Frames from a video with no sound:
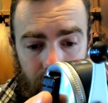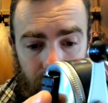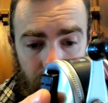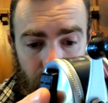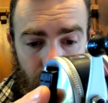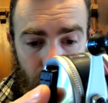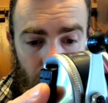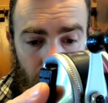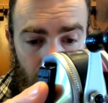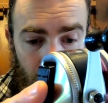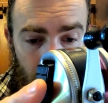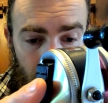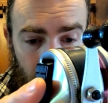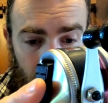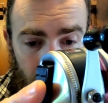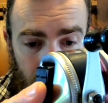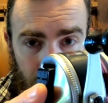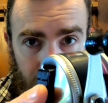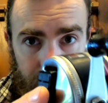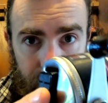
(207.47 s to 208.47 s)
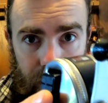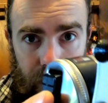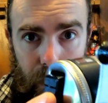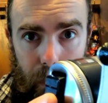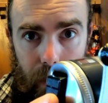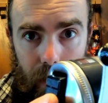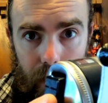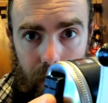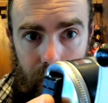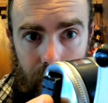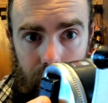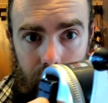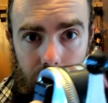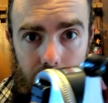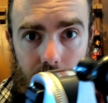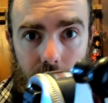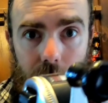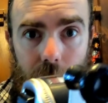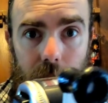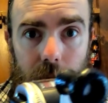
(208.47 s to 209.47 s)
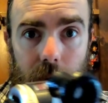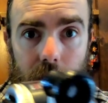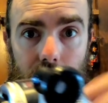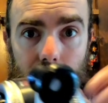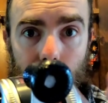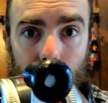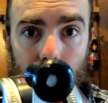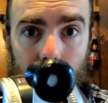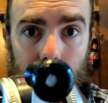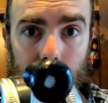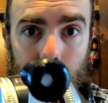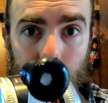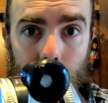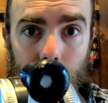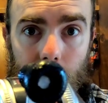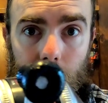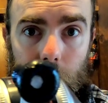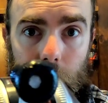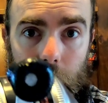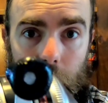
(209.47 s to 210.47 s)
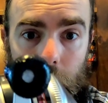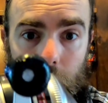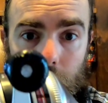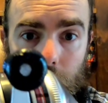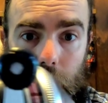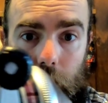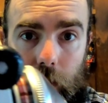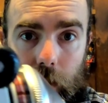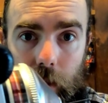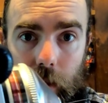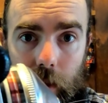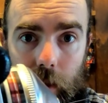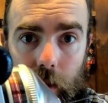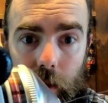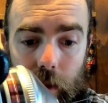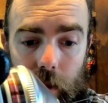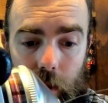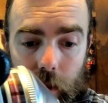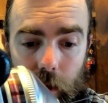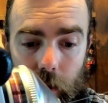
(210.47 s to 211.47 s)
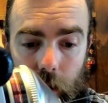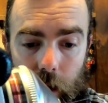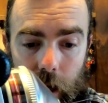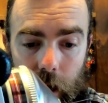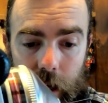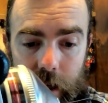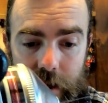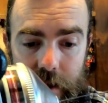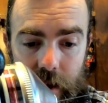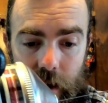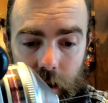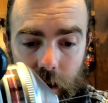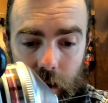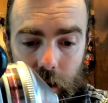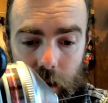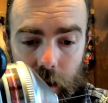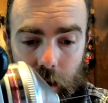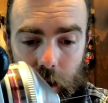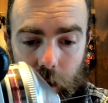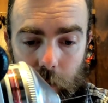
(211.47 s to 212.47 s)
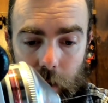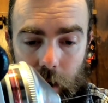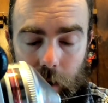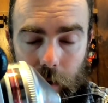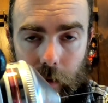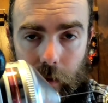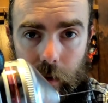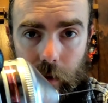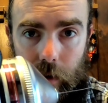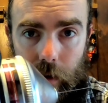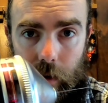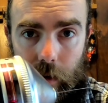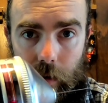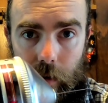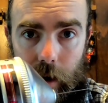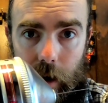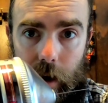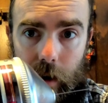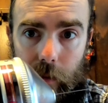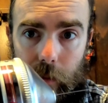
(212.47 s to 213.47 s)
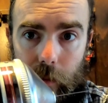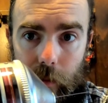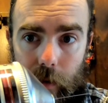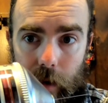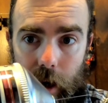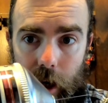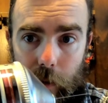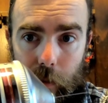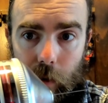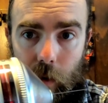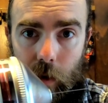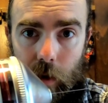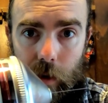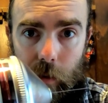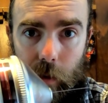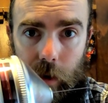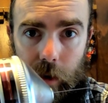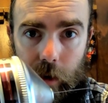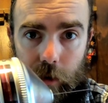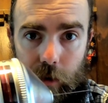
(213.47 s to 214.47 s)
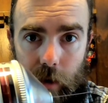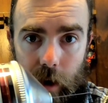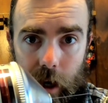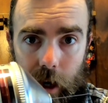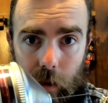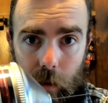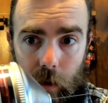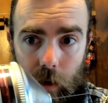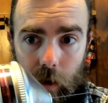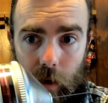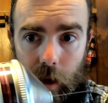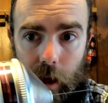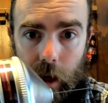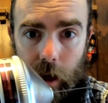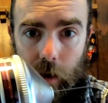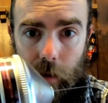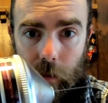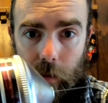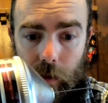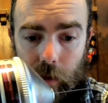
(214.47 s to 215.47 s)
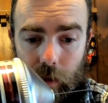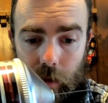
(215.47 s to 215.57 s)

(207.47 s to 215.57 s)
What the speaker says: you will hold this button, and while you're holding it, the line's not going to come out, right? Any more than what the drag will allow.